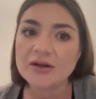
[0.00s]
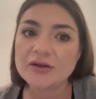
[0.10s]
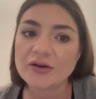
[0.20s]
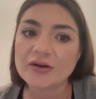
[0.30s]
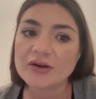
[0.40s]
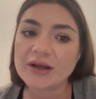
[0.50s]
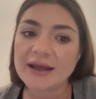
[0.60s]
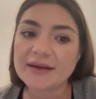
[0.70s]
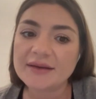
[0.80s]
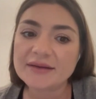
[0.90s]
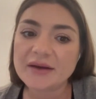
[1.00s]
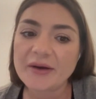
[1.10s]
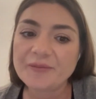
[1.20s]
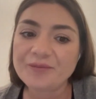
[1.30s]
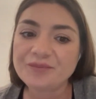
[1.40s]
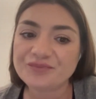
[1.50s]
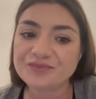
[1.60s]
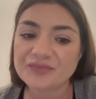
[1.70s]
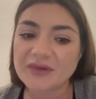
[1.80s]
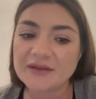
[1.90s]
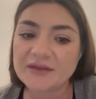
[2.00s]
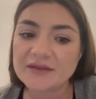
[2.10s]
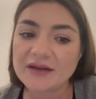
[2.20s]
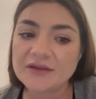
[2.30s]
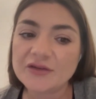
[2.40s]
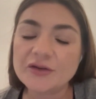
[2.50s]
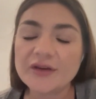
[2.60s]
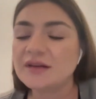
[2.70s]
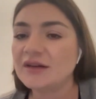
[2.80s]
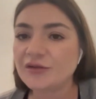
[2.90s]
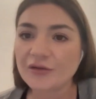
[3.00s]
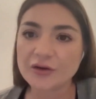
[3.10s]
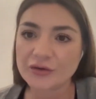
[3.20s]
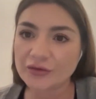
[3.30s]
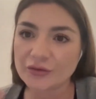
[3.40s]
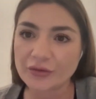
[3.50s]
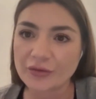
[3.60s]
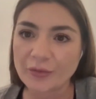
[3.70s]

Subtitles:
You're like, it's totally different to